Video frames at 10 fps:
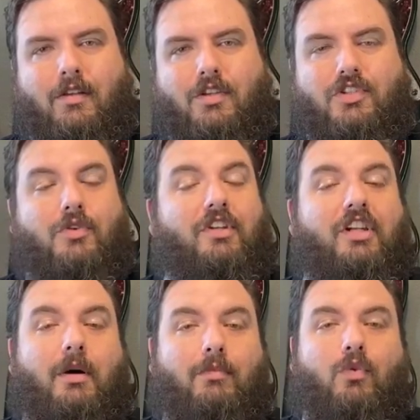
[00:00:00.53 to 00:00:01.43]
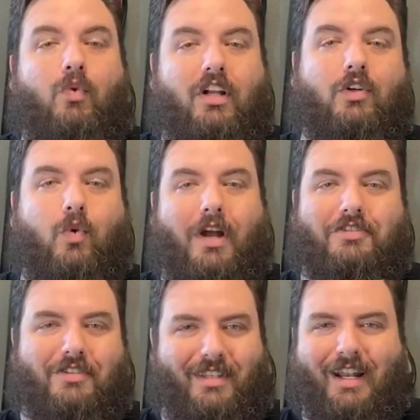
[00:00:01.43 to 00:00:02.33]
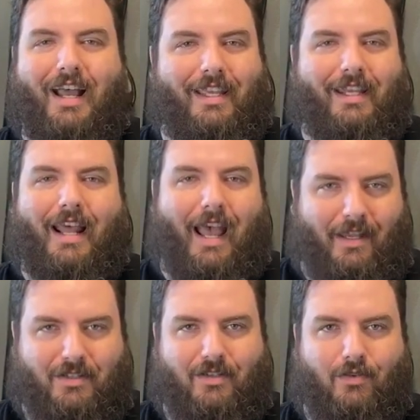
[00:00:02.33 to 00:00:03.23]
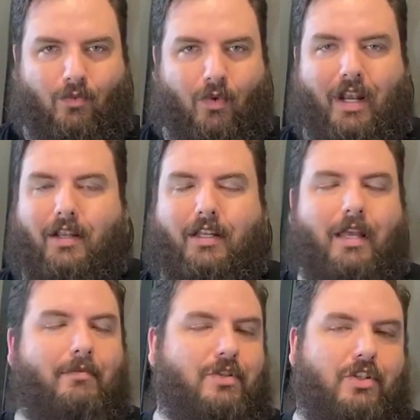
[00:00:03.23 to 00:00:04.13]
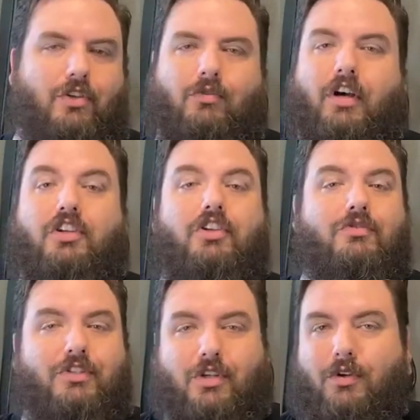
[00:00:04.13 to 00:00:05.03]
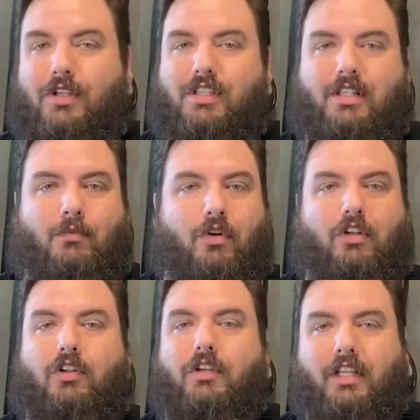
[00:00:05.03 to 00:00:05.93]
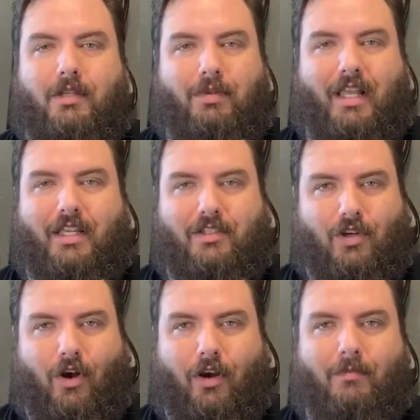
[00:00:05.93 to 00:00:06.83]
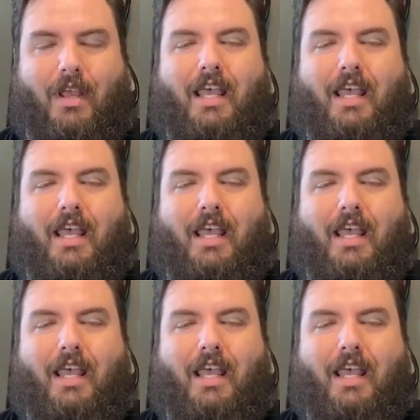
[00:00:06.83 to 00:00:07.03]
So the number one question that I get asked when it comes to a new student, someone looking to play guitar,